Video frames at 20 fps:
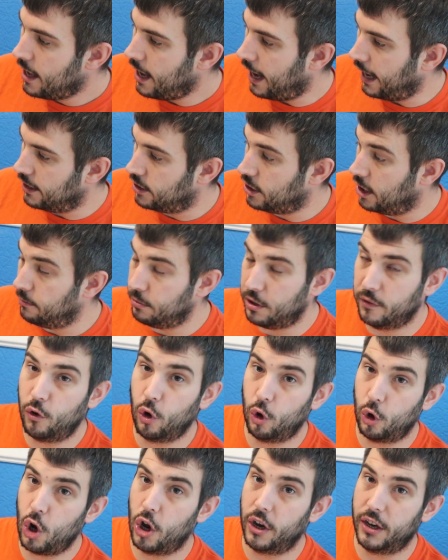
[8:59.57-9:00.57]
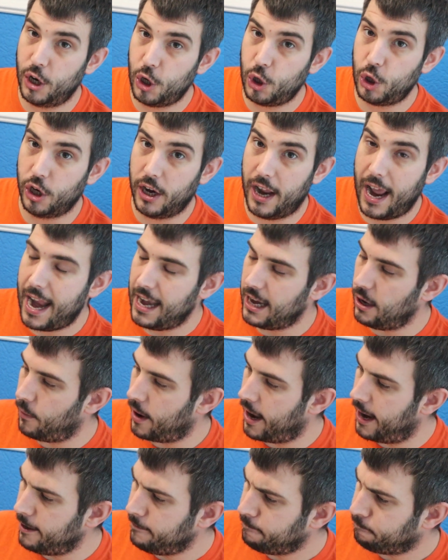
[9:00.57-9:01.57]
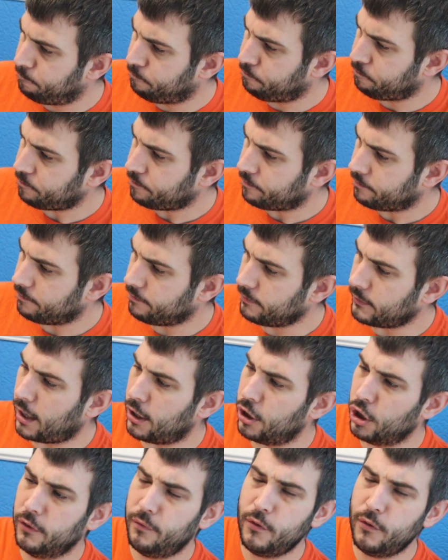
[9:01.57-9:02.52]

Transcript: in terms of good condition anyway. The